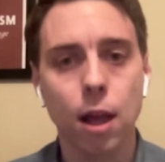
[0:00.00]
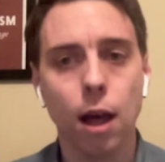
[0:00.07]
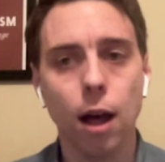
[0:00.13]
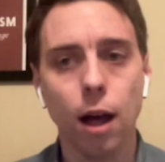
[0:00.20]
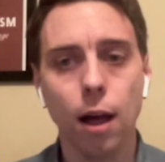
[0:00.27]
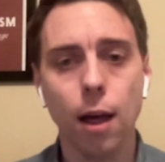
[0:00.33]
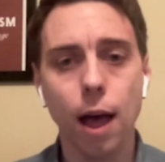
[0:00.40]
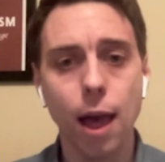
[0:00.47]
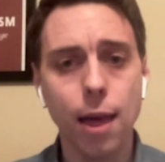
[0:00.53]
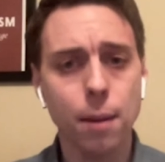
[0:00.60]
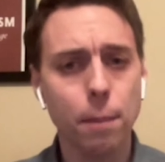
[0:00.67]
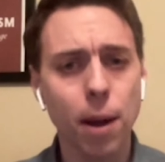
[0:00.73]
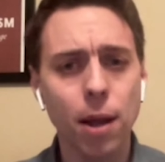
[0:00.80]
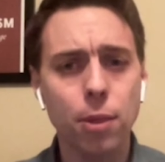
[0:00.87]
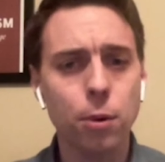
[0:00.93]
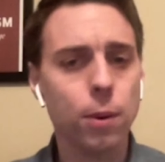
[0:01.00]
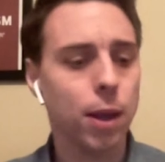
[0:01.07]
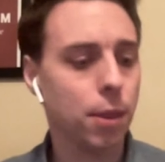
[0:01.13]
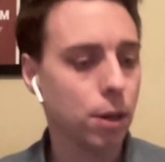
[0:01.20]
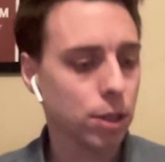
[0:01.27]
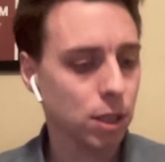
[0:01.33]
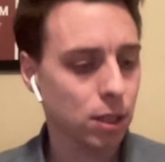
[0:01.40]
Uh, and by the way,
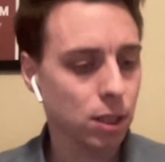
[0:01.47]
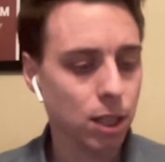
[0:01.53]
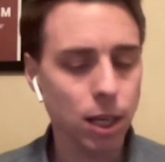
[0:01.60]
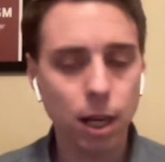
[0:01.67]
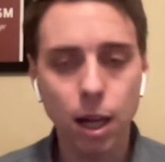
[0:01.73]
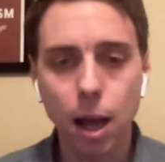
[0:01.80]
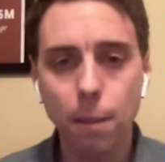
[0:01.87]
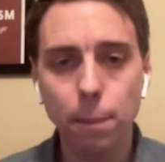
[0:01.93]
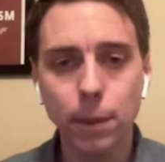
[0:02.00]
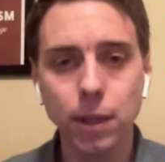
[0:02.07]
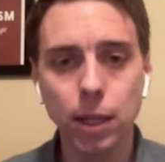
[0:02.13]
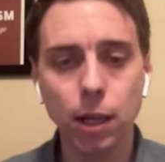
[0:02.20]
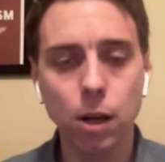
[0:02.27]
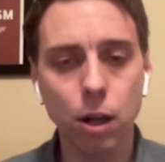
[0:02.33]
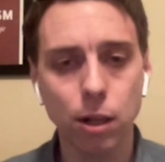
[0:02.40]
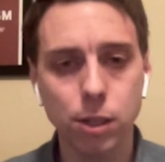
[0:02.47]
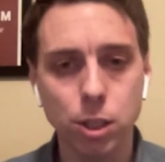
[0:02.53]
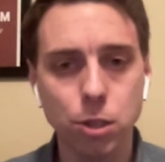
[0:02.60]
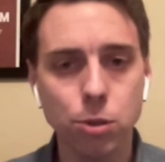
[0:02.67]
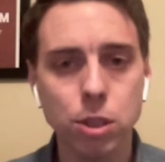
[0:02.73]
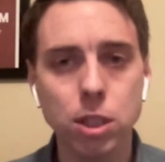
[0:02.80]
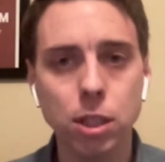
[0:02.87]
there's this company called
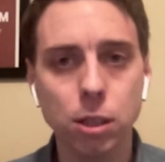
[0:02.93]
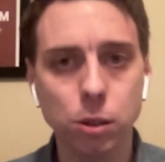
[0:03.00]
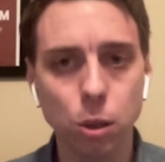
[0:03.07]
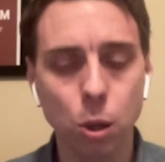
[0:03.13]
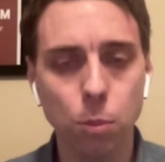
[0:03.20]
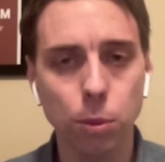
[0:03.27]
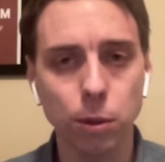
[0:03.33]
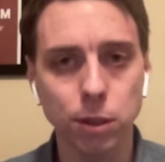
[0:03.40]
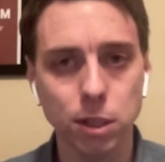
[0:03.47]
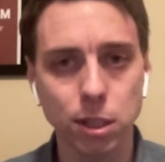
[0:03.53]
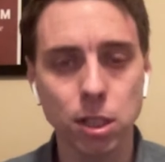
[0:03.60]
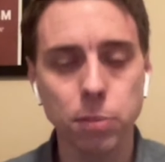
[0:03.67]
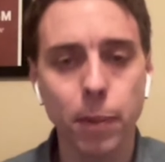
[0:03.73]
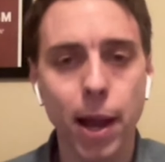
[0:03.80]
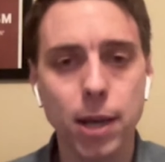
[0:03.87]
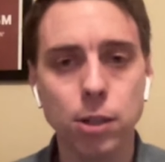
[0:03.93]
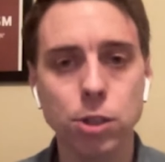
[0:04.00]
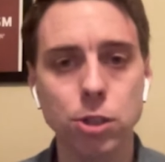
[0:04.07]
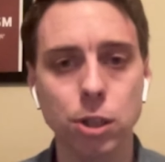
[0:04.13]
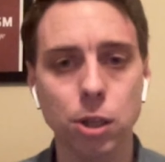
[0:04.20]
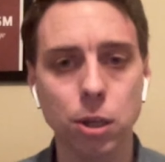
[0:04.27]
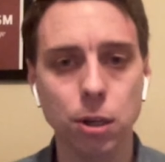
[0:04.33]
UC Global. It's a Spanish
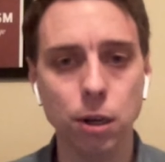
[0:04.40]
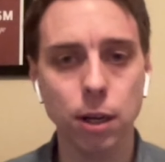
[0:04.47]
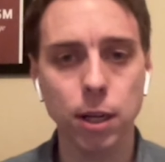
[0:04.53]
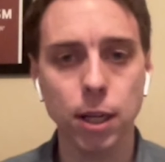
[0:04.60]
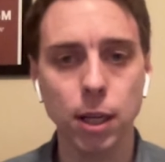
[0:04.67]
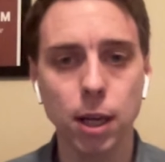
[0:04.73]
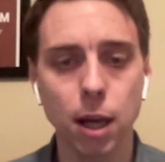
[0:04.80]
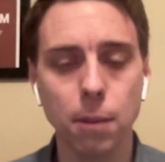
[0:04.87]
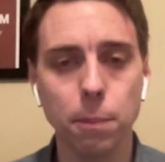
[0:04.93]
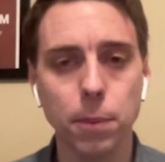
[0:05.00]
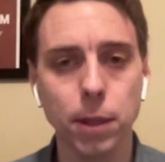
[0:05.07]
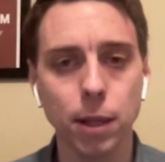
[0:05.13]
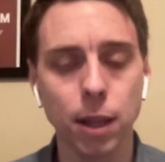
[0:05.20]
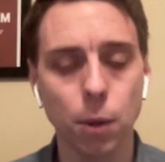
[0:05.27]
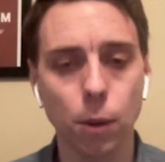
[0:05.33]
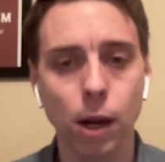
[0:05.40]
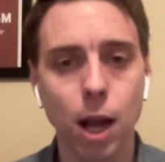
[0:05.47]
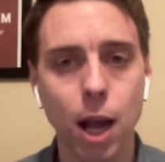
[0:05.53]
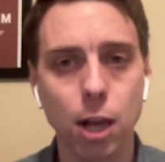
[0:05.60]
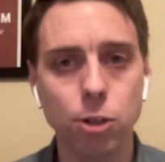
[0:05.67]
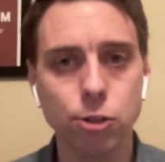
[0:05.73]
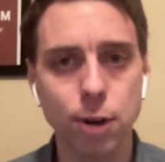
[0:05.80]
security company. They were
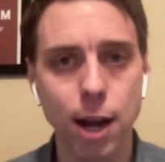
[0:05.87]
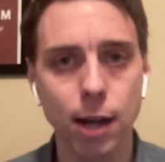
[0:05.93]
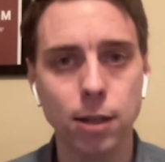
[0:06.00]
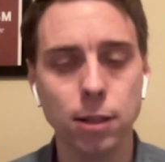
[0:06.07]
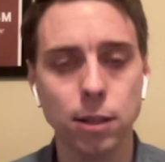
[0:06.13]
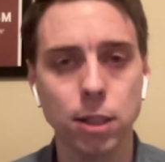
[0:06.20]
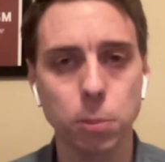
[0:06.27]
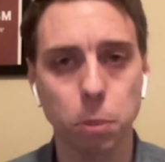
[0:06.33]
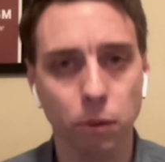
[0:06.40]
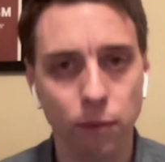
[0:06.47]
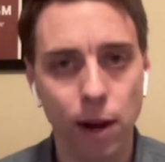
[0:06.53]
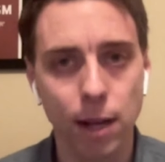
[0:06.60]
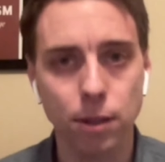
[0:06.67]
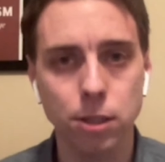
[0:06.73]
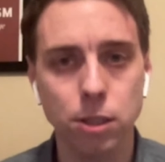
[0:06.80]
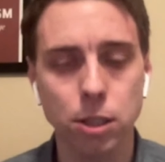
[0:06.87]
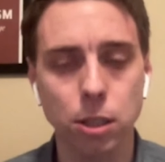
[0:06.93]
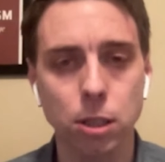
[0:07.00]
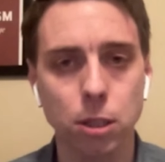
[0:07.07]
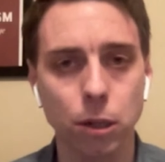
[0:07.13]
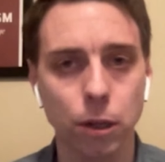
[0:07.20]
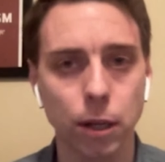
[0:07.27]
contracted to provide the
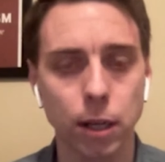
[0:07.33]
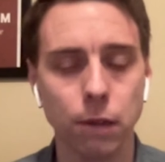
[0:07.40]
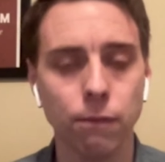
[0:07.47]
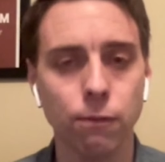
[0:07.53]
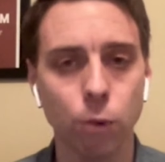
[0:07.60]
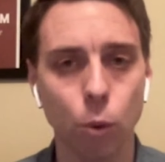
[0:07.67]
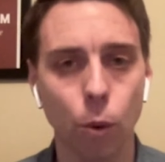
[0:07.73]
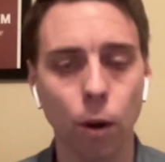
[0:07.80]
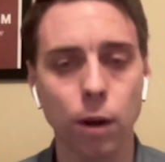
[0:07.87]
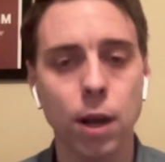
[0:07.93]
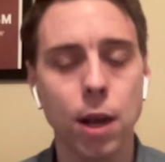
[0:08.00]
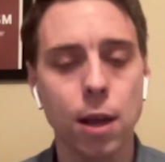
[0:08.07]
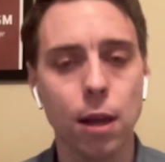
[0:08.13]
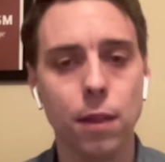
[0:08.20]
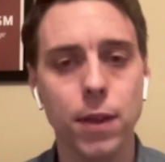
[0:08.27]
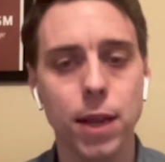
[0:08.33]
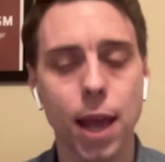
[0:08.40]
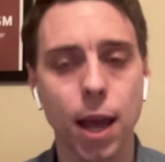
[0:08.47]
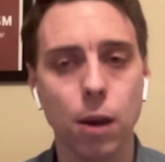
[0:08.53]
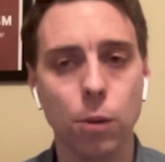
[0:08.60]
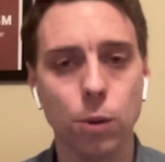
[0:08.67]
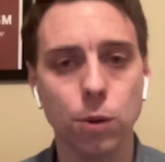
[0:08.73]
security for the
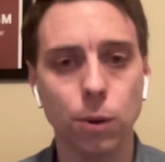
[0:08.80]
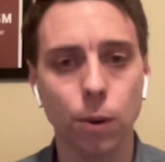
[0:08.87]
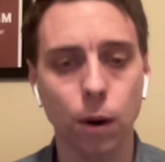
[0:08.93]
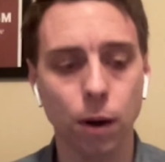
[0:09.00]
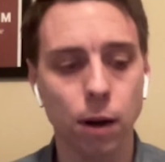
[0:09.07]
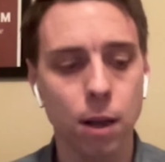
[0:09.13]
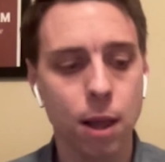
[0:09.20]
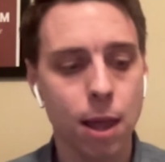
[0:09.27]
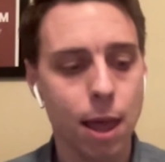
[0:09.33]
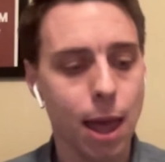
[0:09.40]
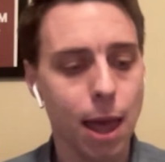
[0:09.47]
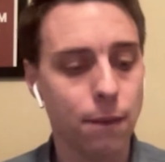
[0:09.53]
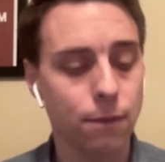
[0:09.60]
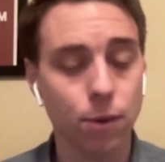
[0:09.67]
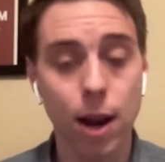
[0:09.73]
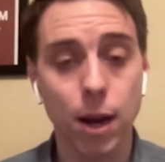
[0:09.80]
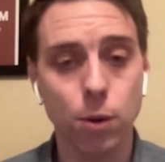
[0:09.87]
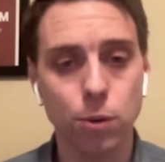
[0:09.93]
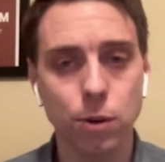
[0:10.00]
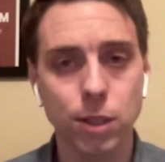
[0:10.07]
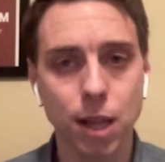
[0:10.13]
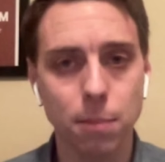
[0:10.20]
Ecuador eh, for
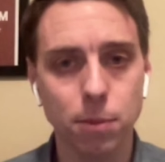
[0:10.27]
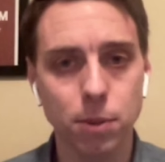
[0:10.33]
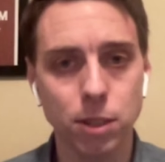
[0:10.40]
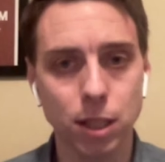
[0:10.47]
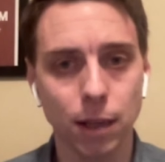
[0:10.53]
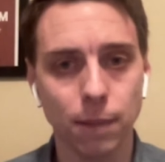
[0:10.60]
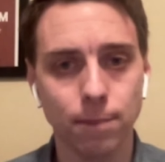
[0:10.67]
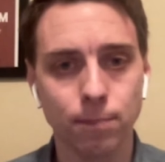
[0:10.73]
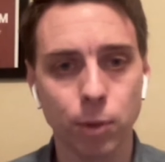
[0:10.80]
Ecuador's embassy.